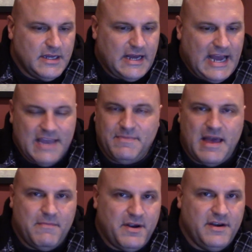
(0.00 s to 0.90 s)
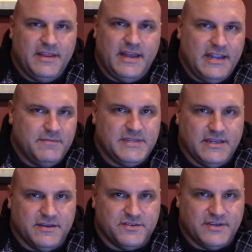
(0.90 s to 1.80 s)
I am not married to the NEMT
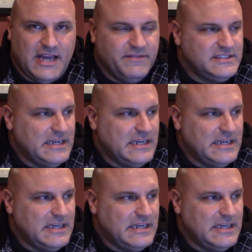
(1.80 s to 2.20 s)
industry. Obviously,